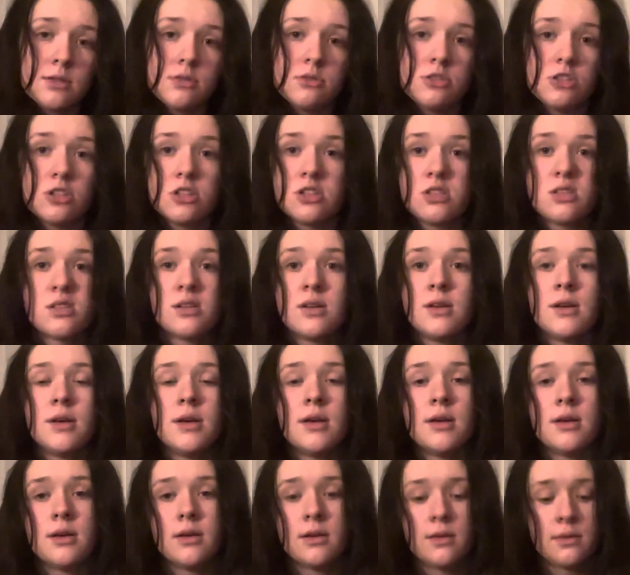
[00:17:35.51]
That's
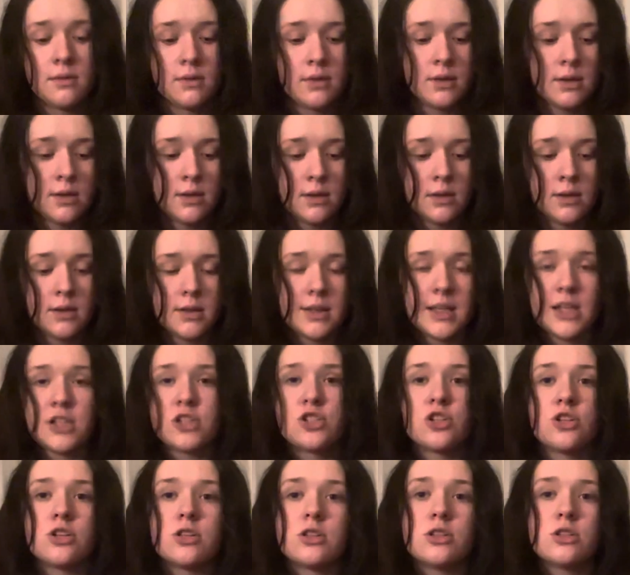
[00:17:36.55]

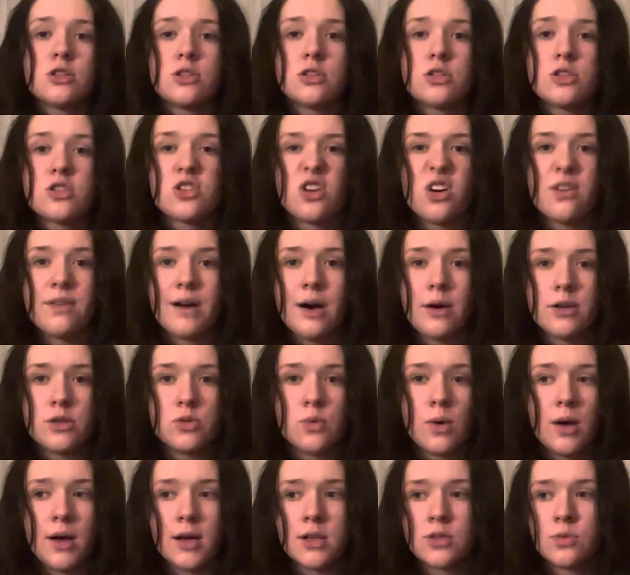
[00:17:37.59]
sort of how it's
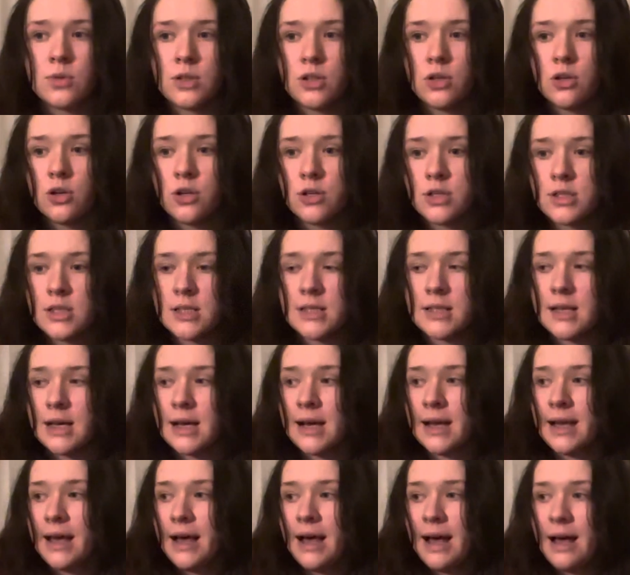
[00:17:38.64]
worked with the horses that
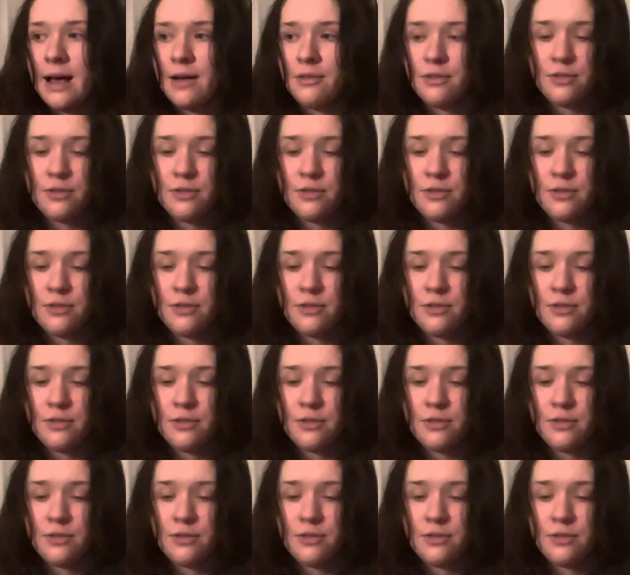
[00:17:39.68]
I have.